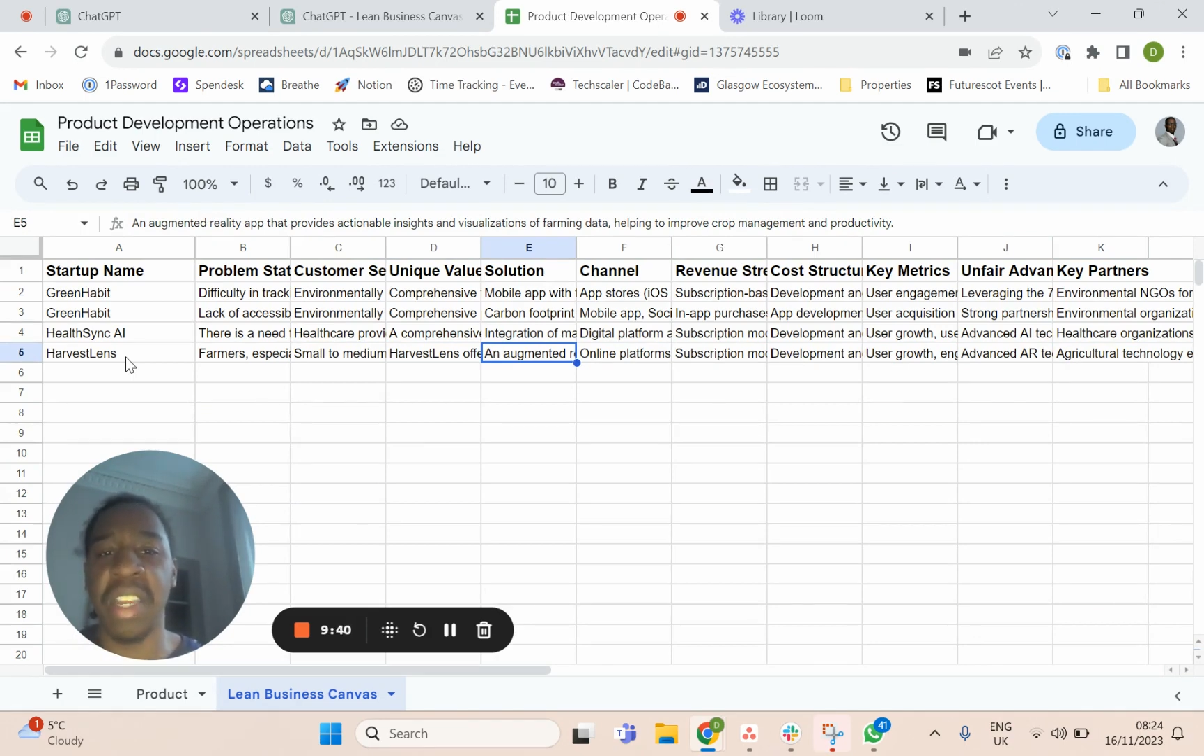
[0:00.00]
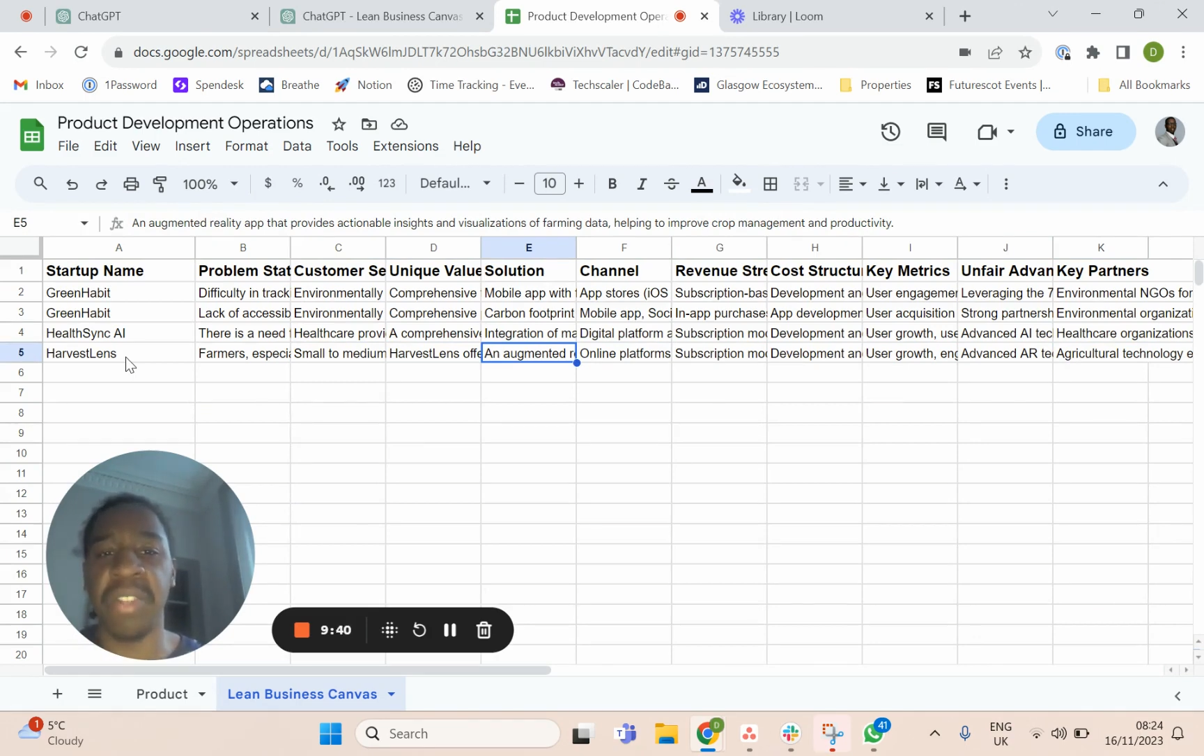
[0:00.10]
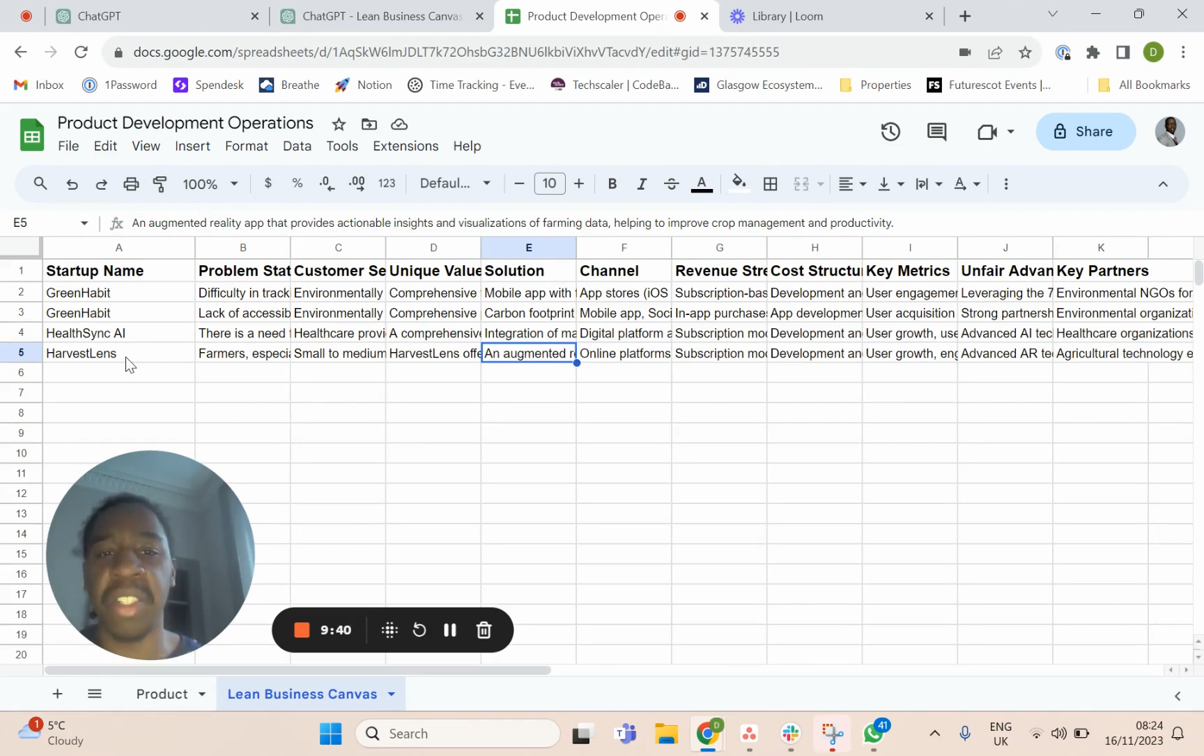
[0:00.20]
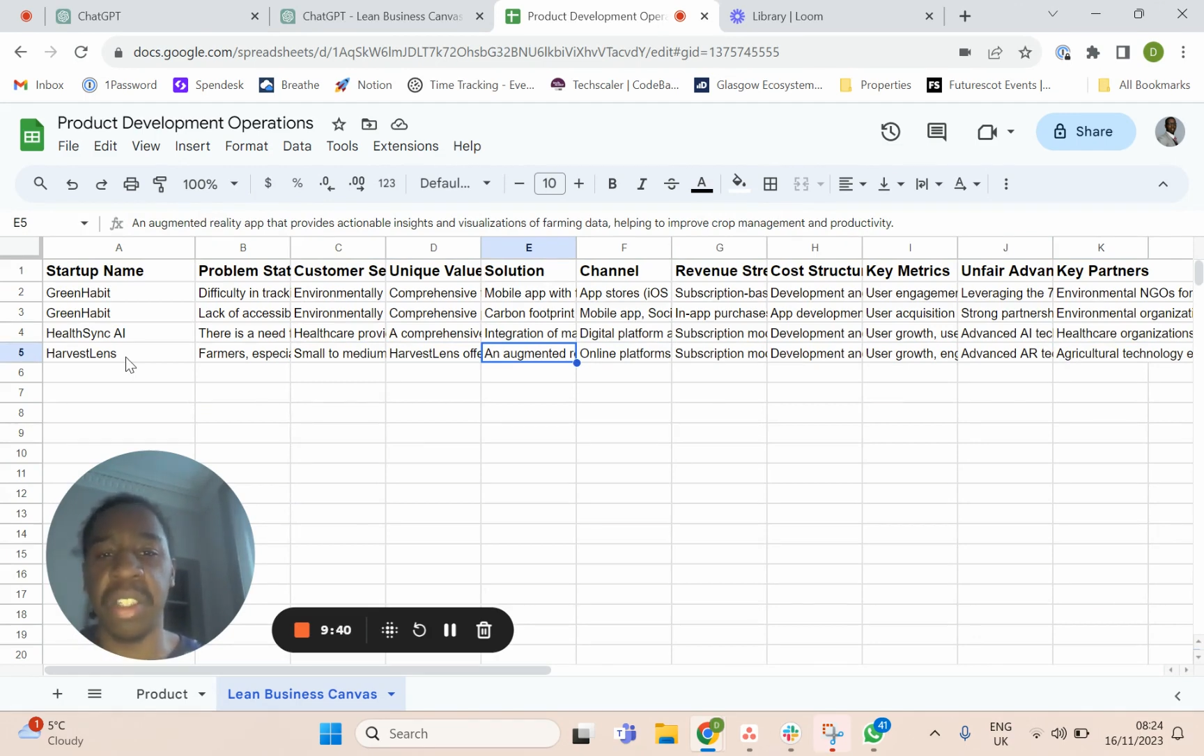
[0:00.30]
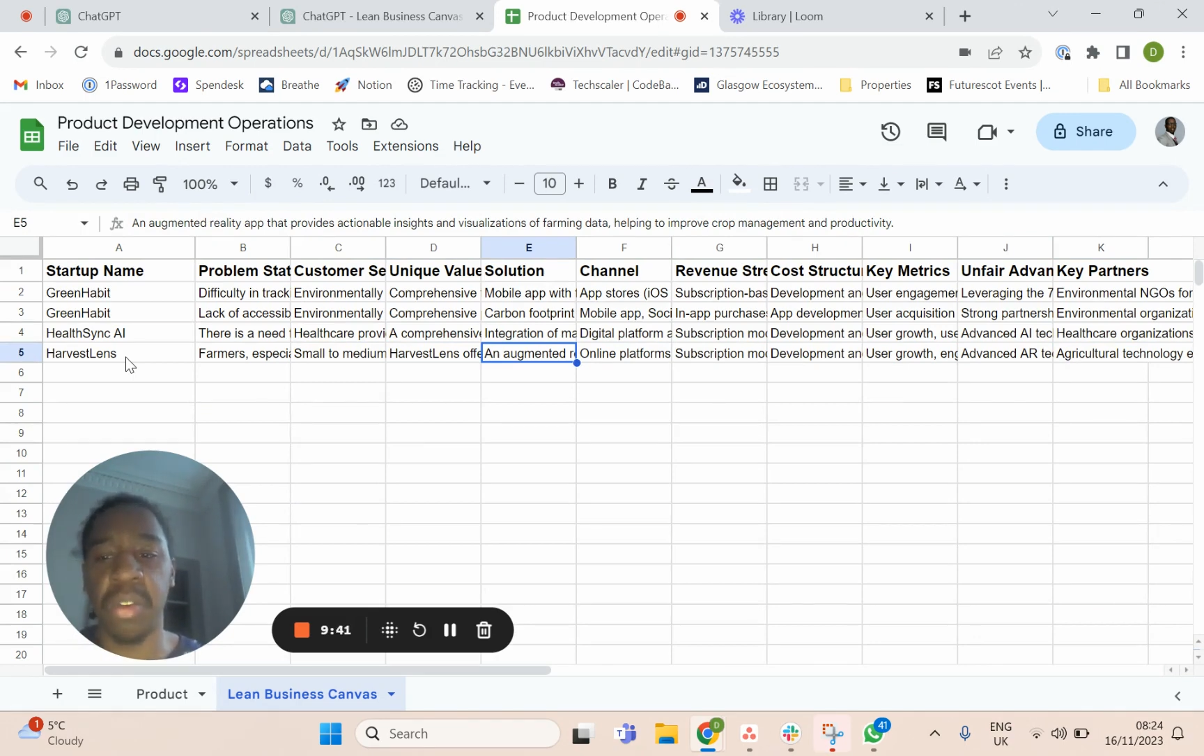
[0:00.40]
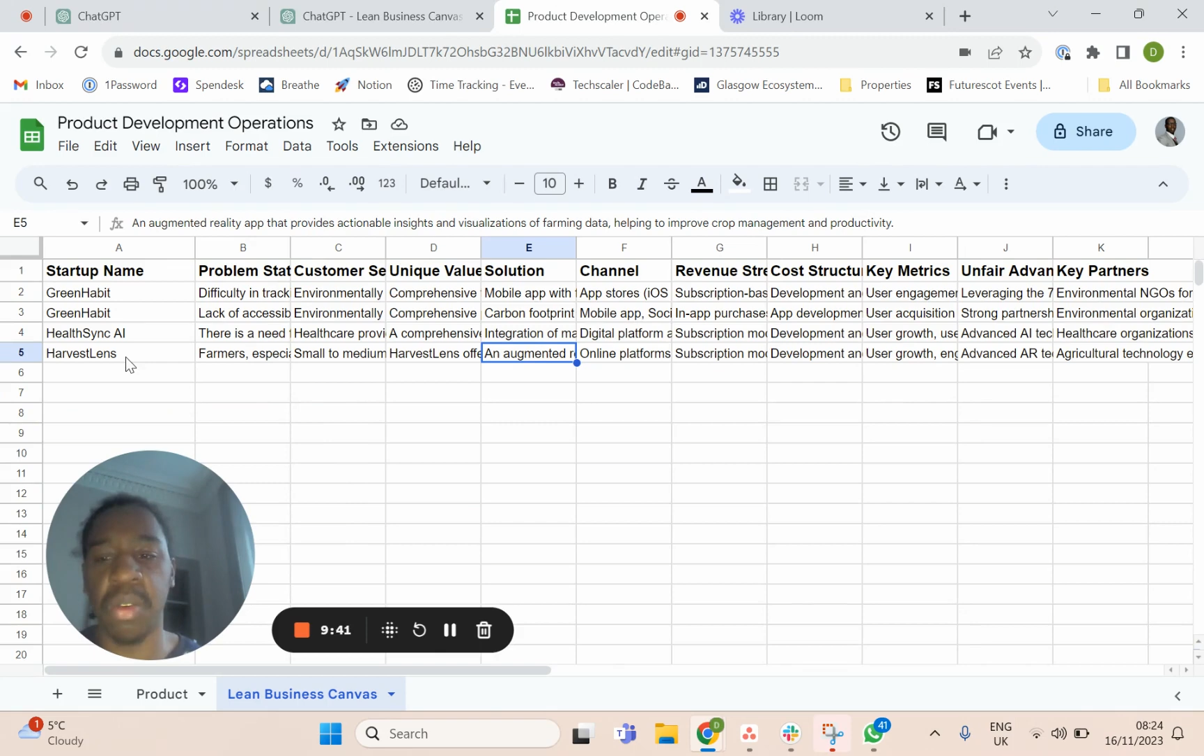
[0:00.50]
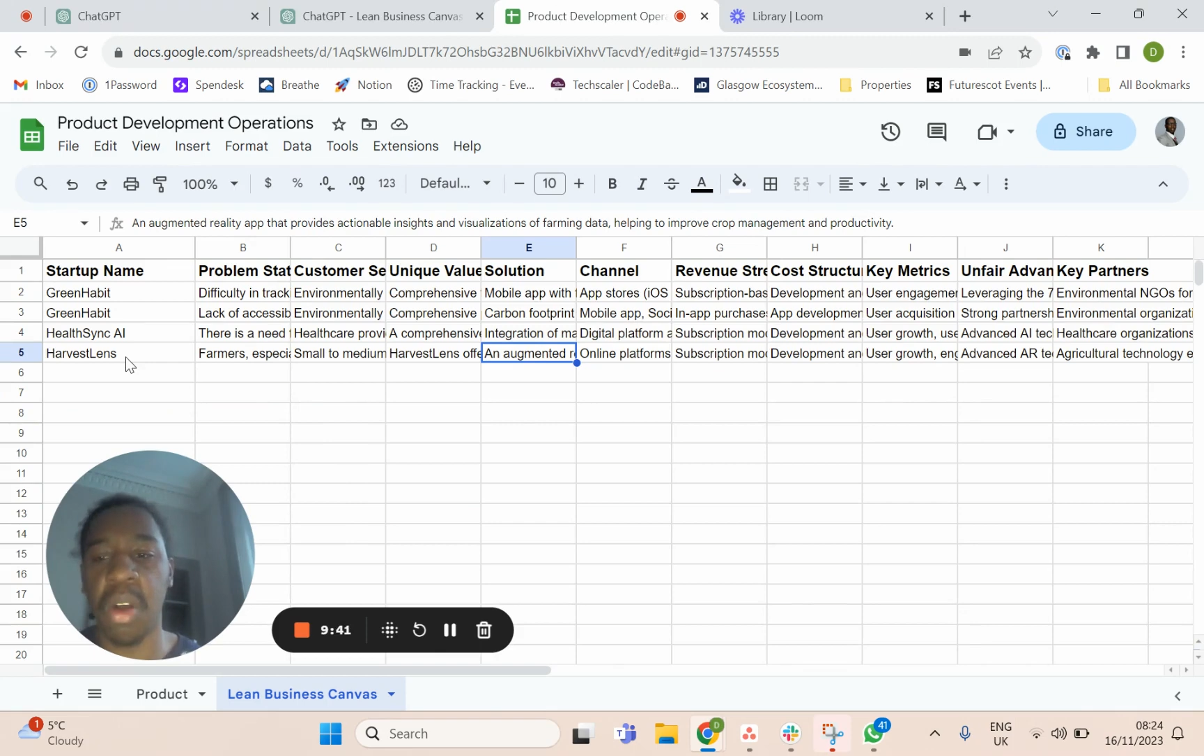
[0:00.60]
every single